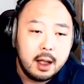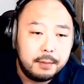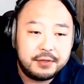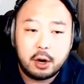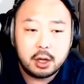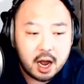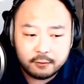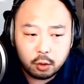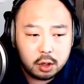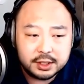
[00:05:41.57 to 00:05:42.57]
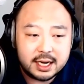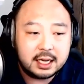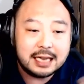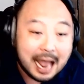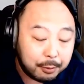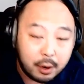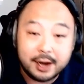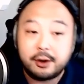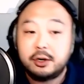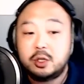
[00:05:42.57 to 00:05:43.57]
But there are a lot of roles like
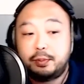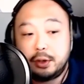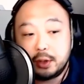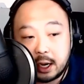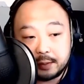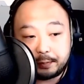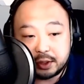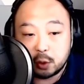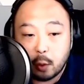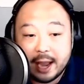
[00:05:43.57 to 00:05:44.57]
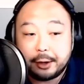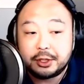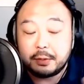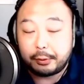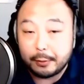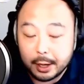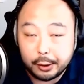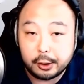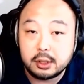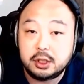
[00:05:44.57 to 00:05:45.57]
collaborators, persuaders, and
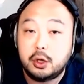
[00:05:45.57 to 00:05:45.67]
promoters.